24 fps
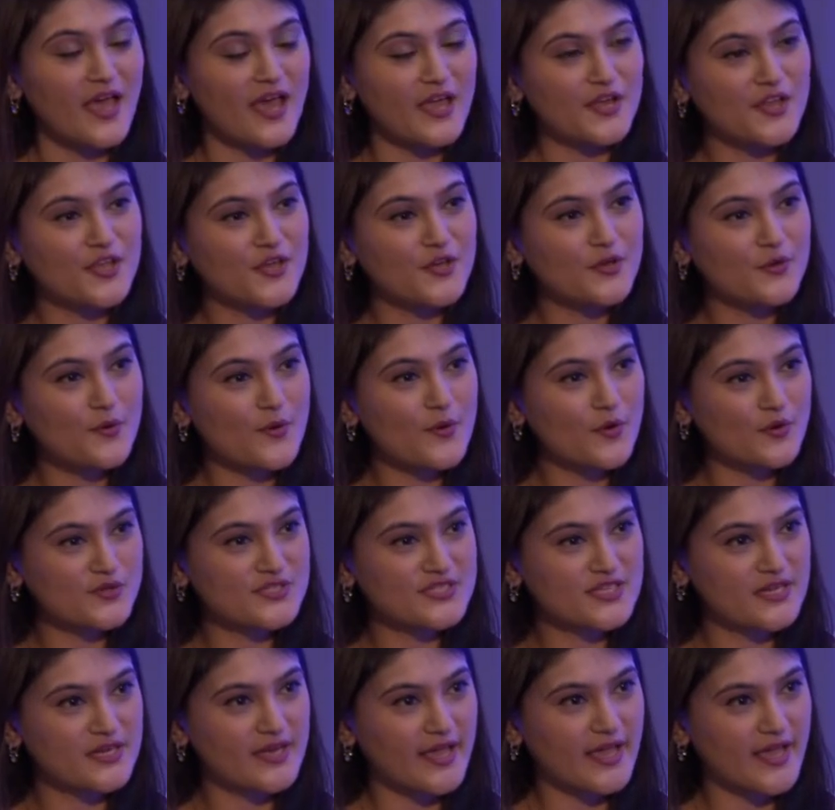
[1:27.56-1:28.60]
And you
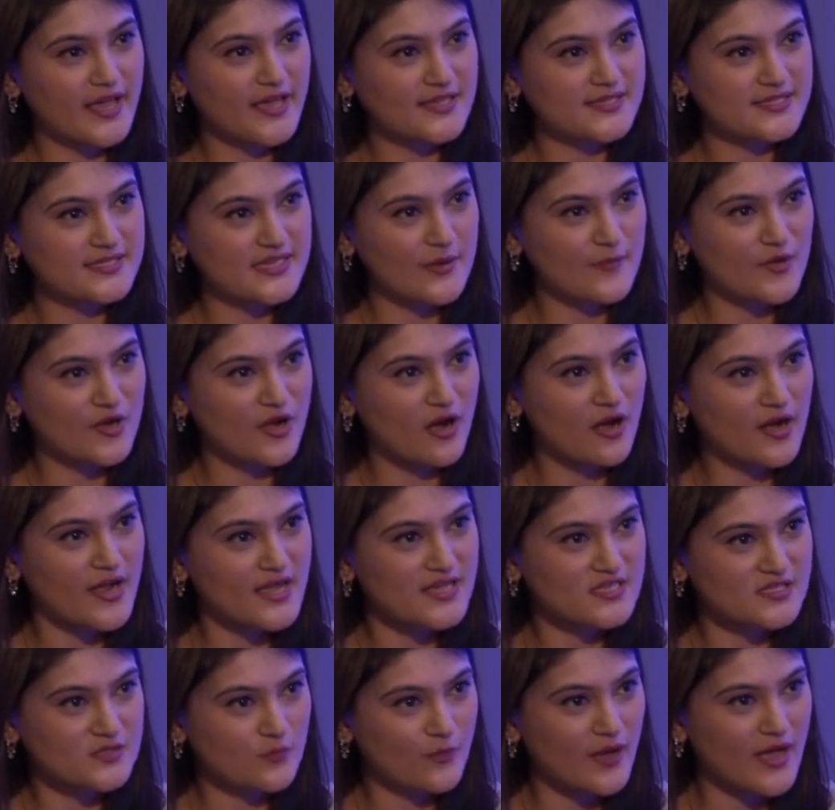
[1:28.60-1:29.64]
hosted a seminar
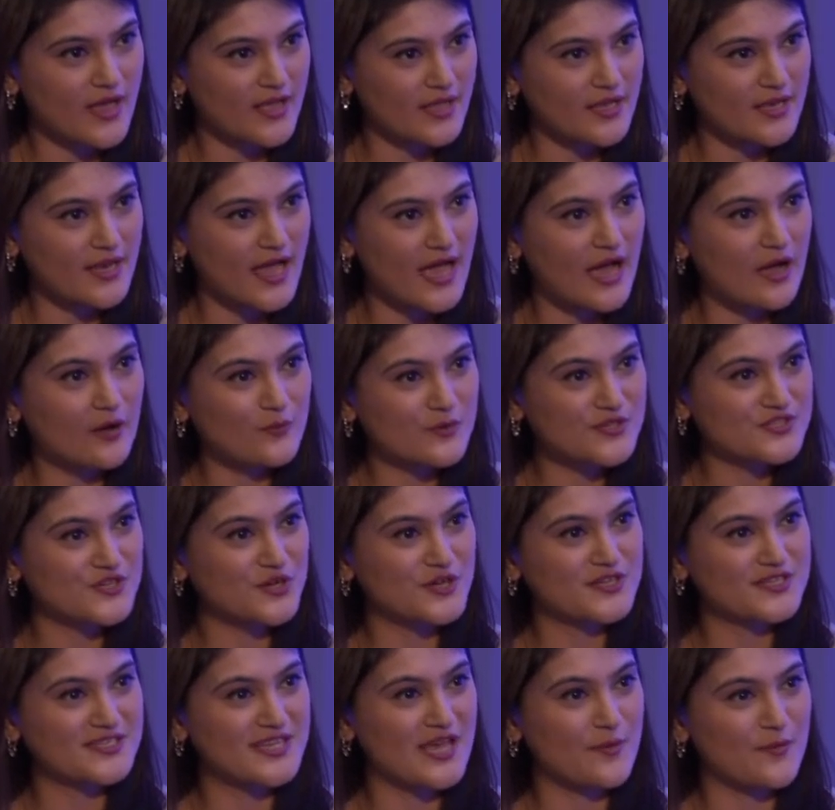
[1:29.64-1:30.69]
as well. How was
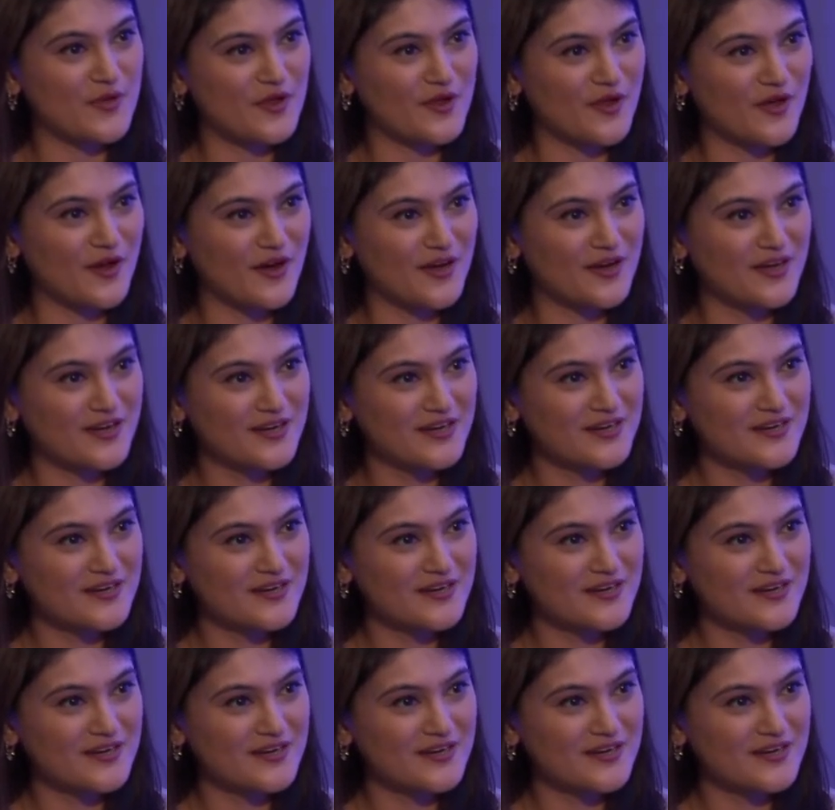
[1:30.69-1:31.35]
your seminar?